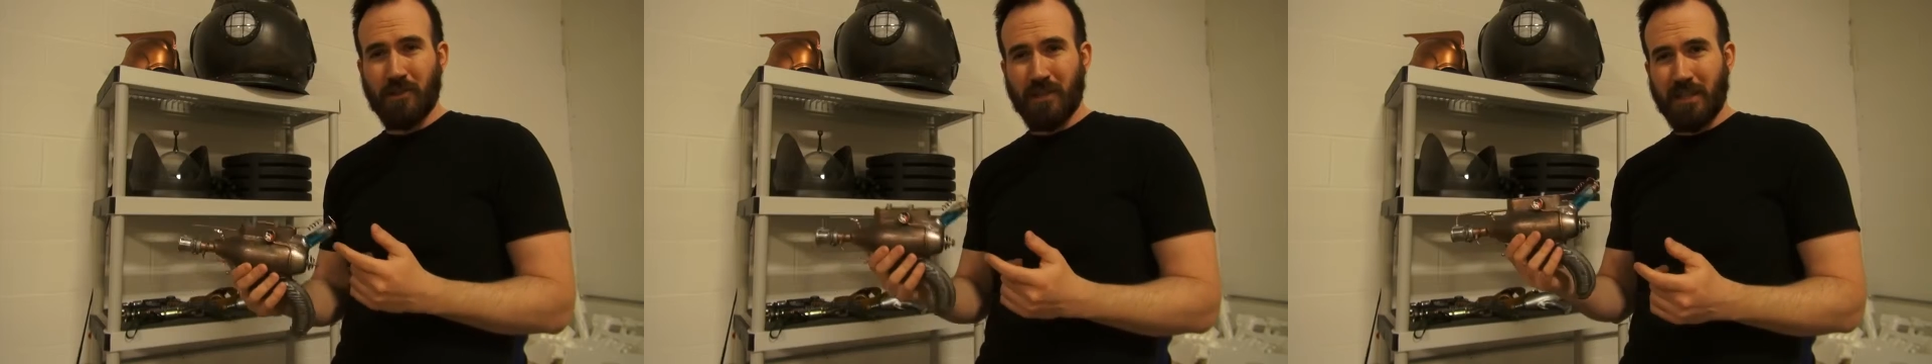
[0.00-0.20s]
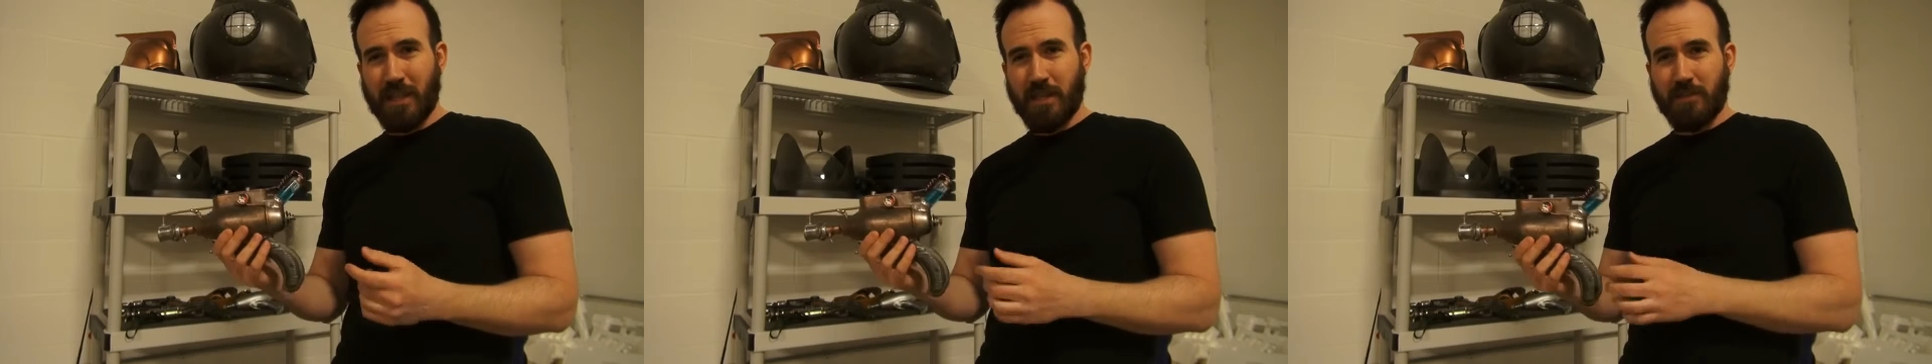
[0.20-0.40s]

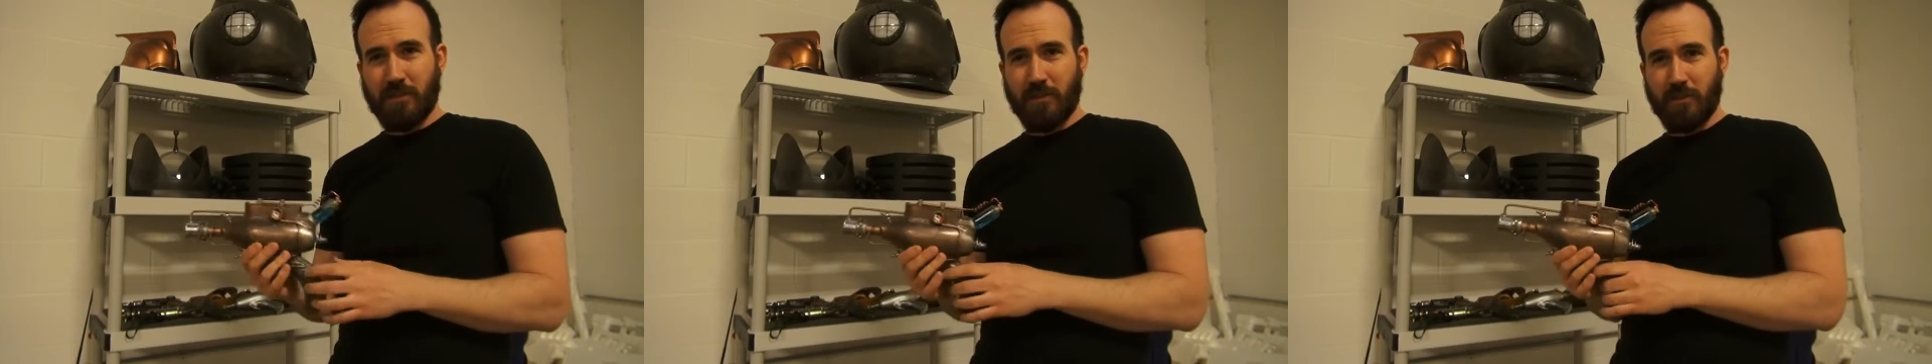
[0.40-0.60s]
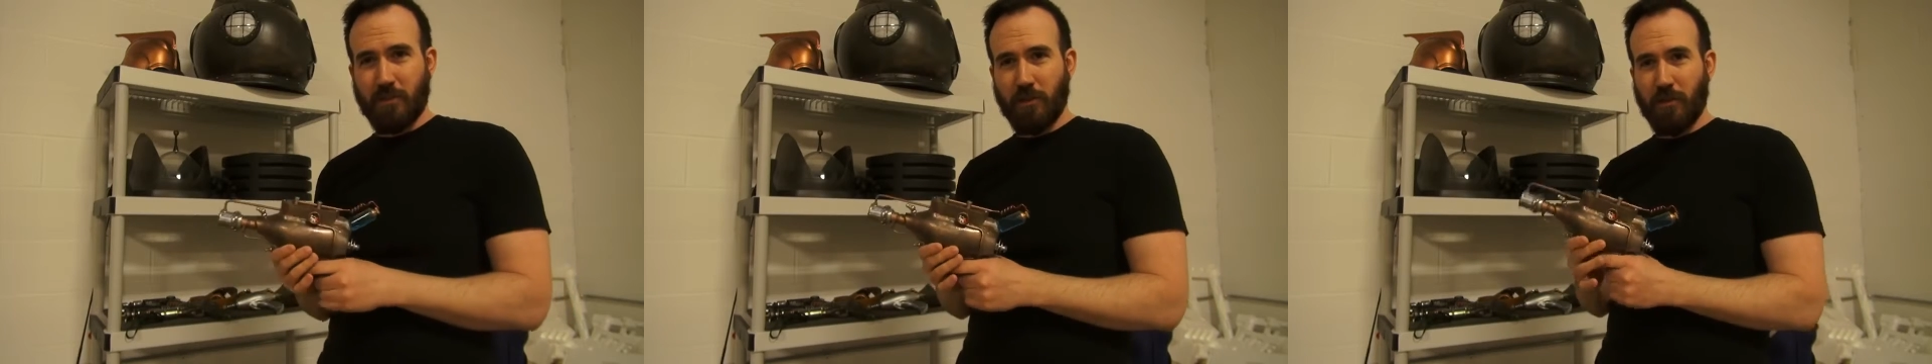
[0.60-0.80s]
so
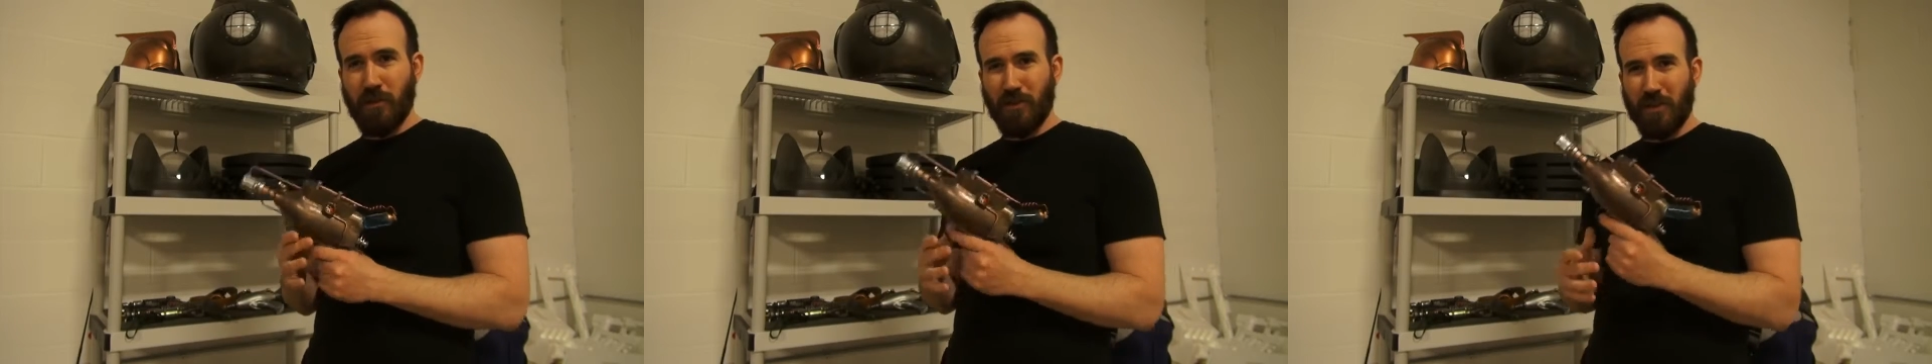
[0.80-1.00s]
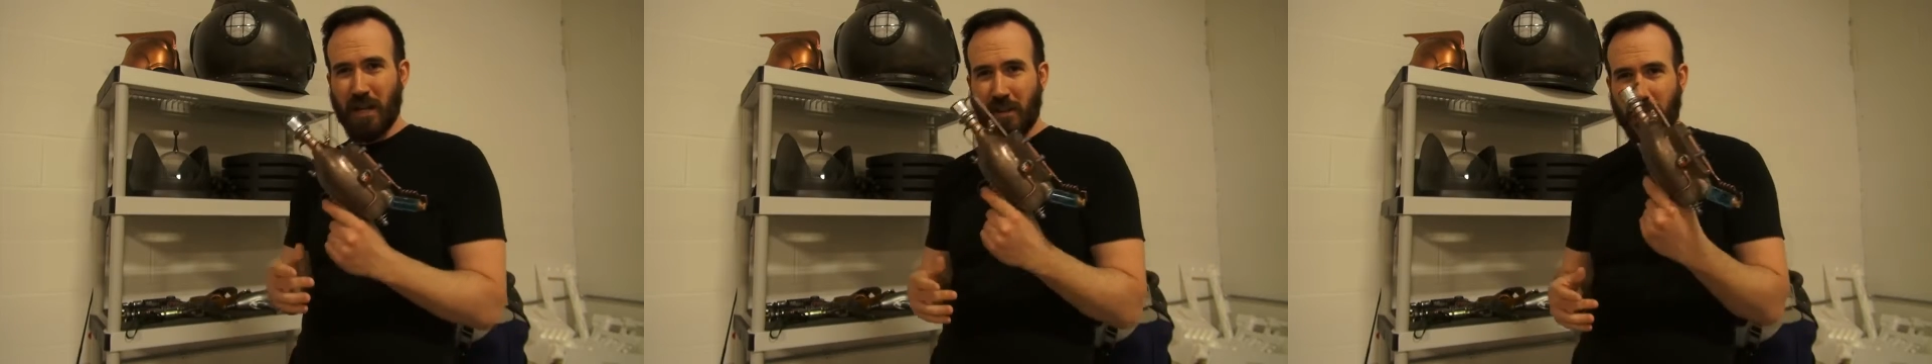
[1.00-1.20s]
that's the
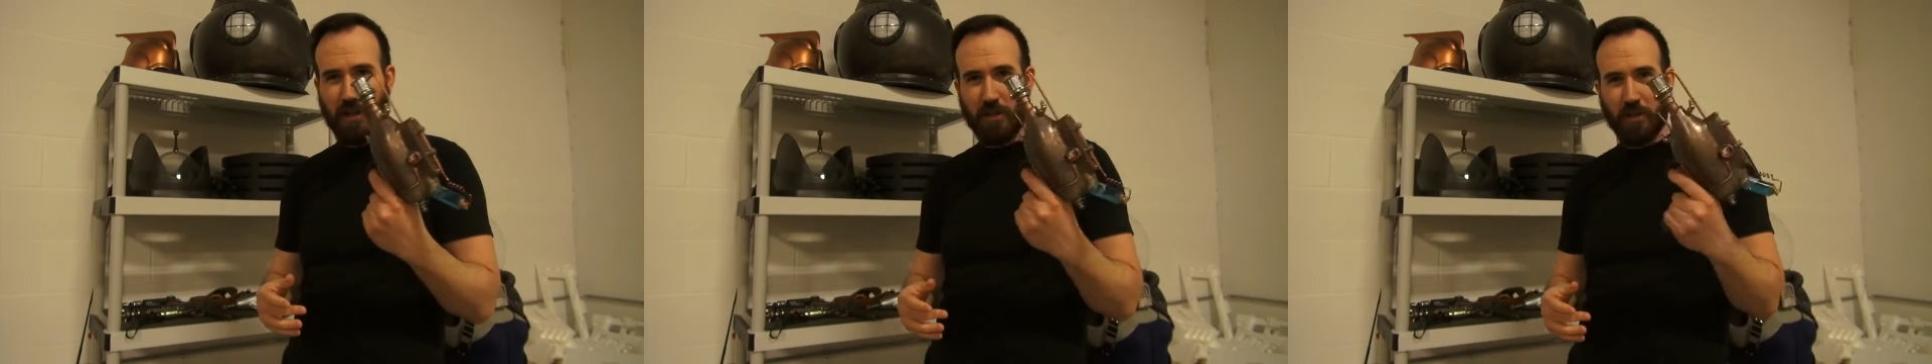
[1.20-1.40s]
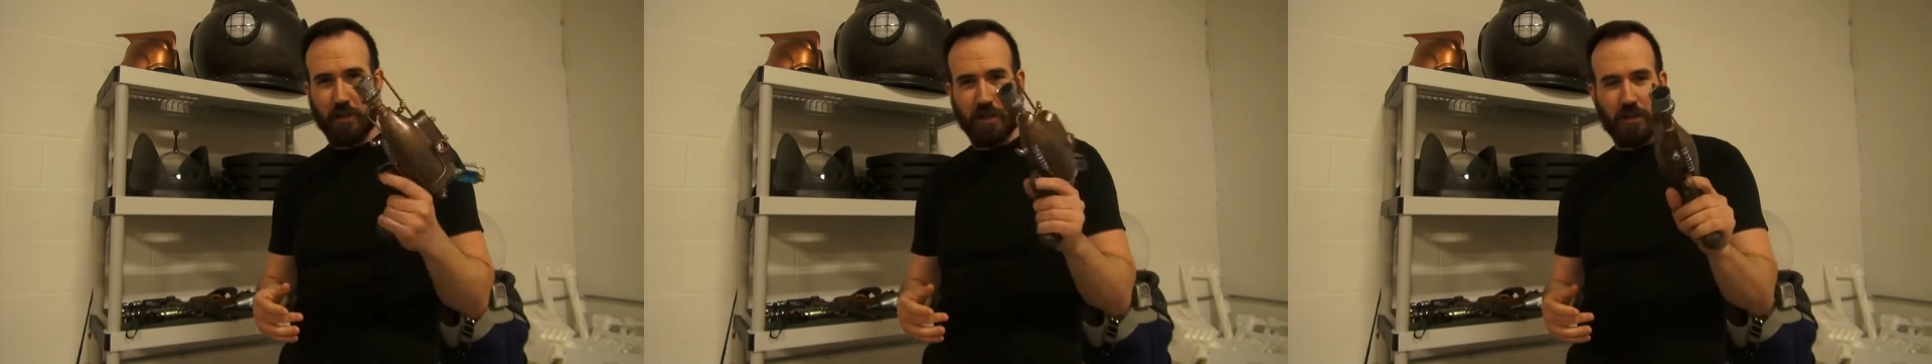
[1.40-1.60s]
color. And I
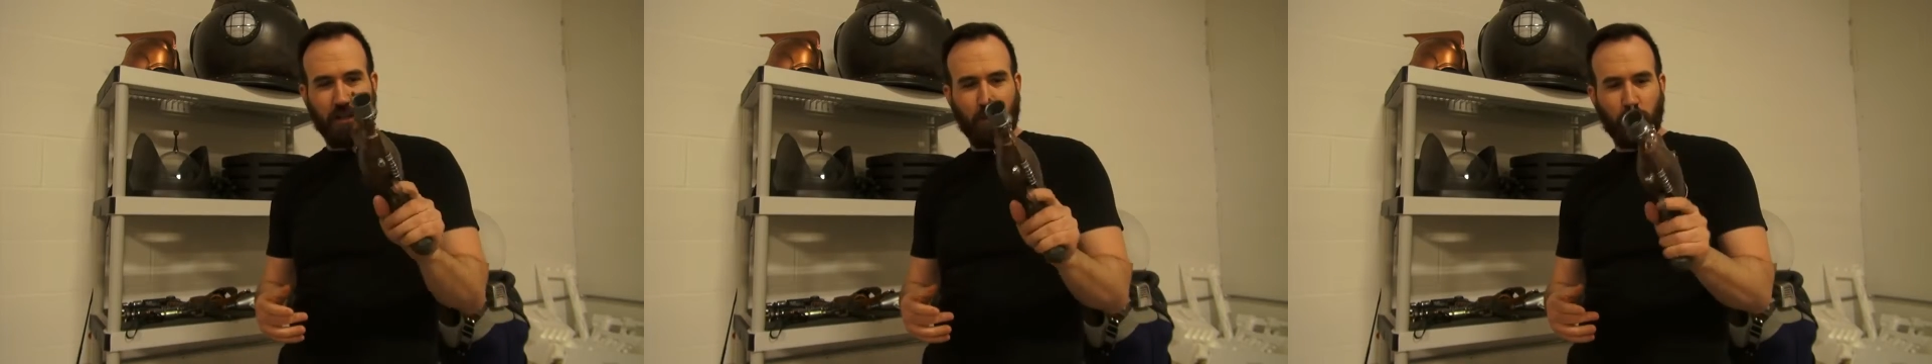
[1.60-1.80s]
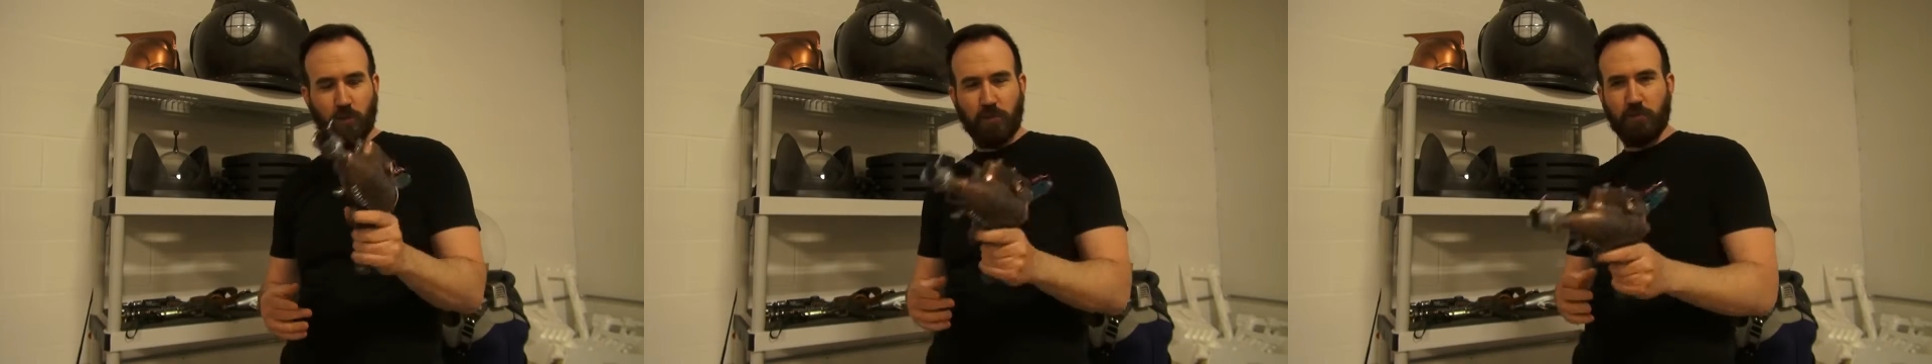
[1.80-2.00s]
thought it looked kind
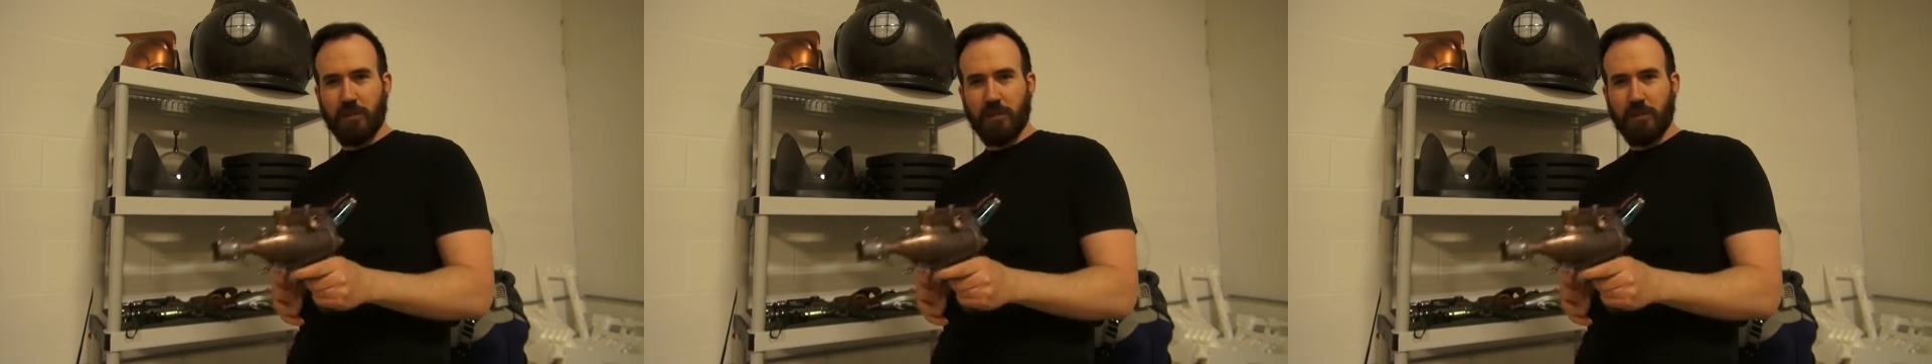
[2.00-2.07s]
of cool.